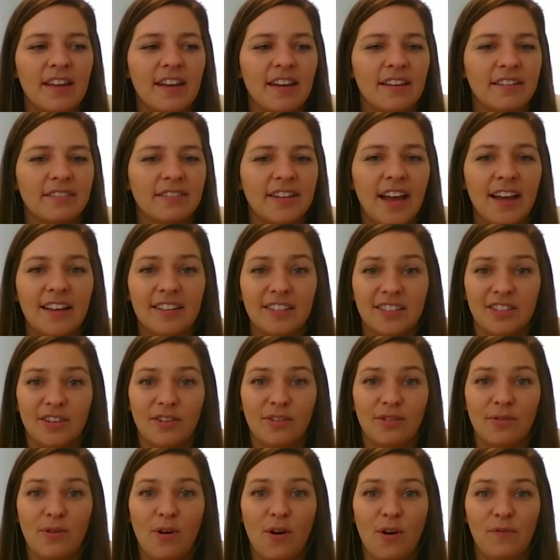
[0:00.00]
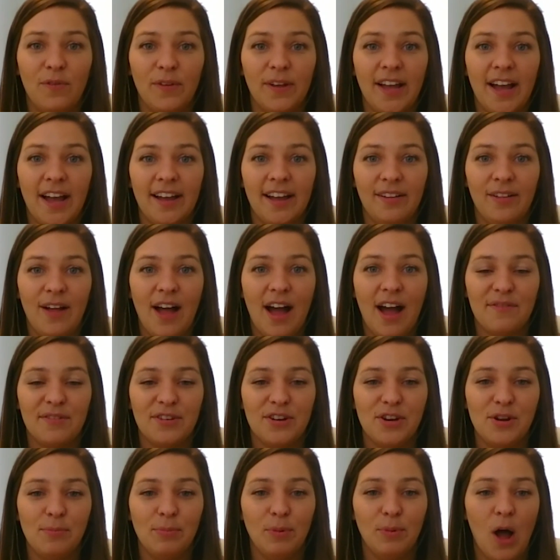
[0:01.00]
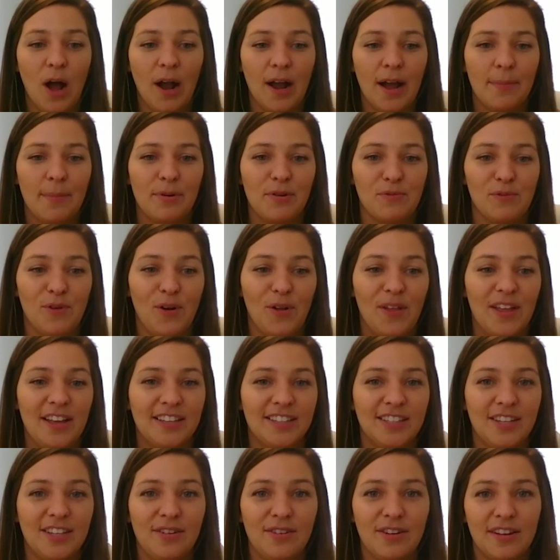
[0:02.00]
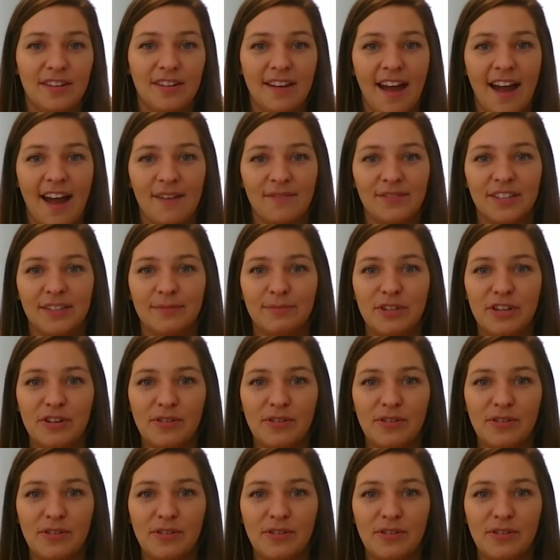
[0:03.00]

yeah, so hopefully I'll have a new blog up and rolling soon and have some new